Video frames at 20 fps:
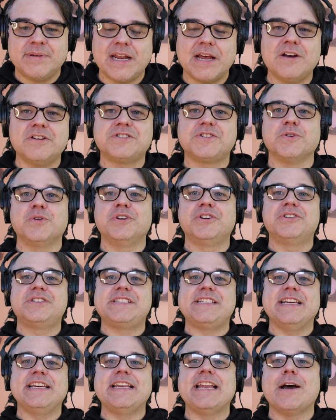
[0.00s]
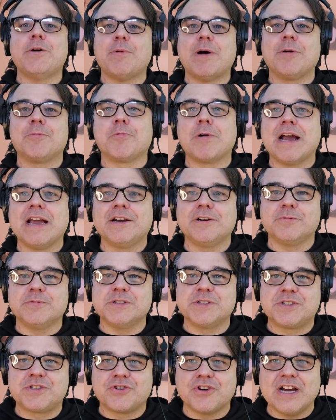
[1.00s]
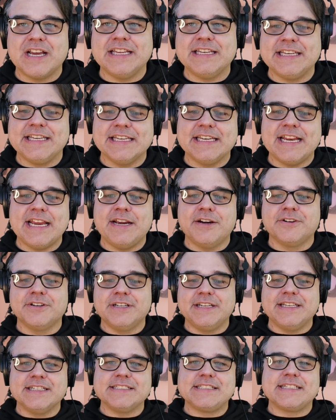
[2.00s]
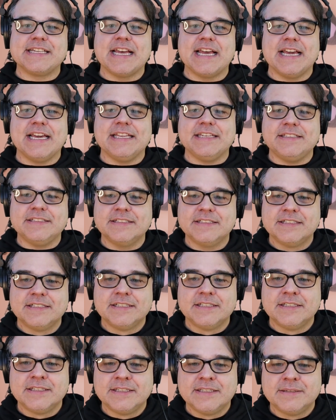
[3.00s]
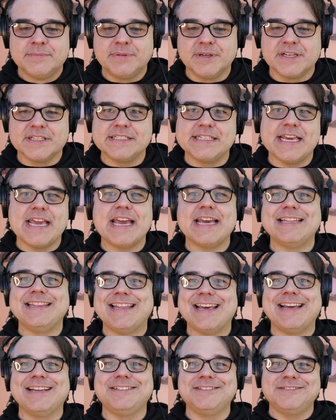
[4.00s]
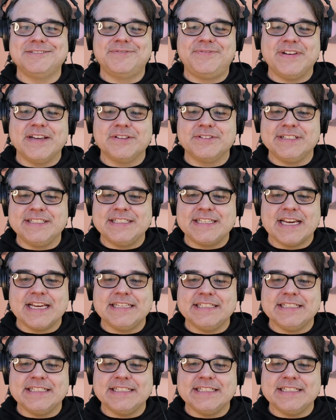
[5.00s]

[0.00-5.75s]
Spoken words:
But I also understand now why Reiner was trying to get Aaron to his side. Because he had that founding